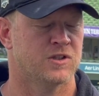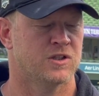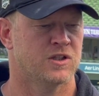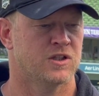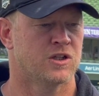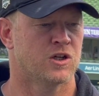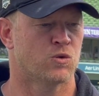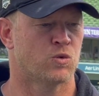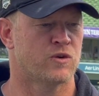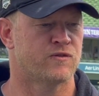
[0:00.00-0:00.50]
you
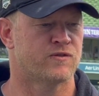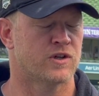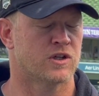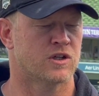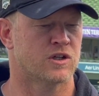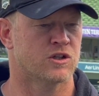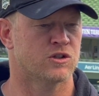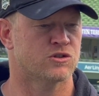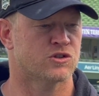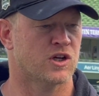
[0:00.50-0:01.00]
know, we've done a
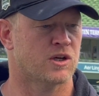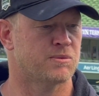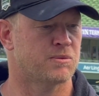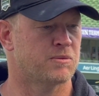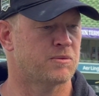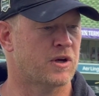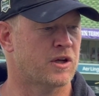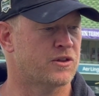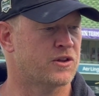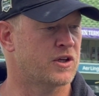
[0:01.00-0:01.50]
good job,
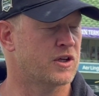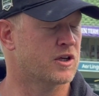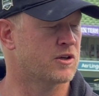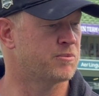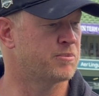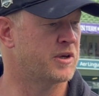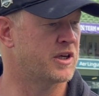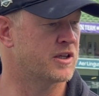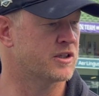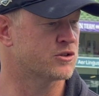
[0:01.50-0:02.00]
I think, of
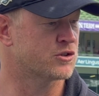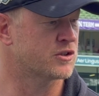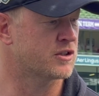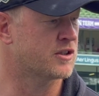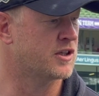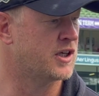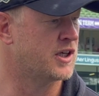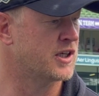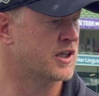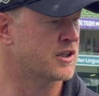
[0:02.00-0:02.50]
managing
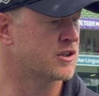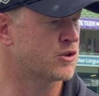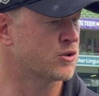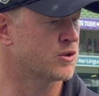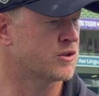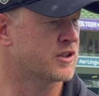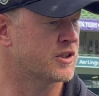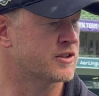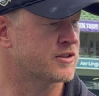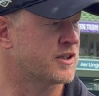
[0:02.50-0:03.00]
clock and doing
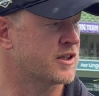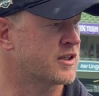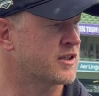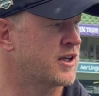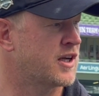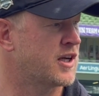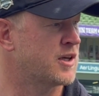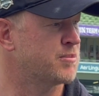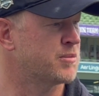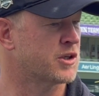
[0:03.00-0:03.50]
things like
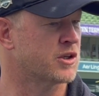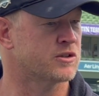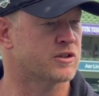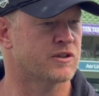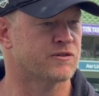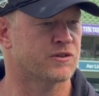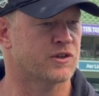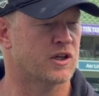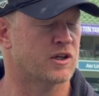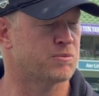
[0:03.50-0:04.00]
that, but I'll
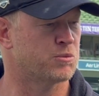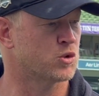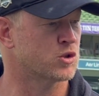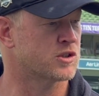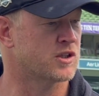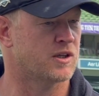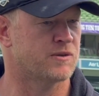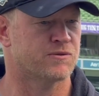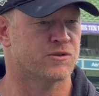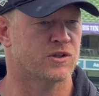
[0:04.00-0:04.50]
definitely have more
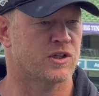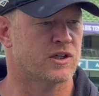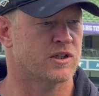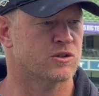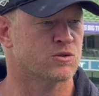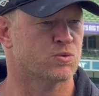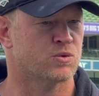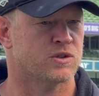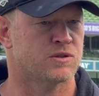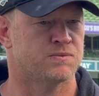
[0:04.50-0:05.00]
time for that as
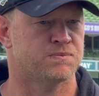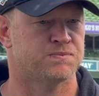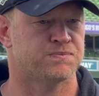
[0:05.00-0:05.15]
well.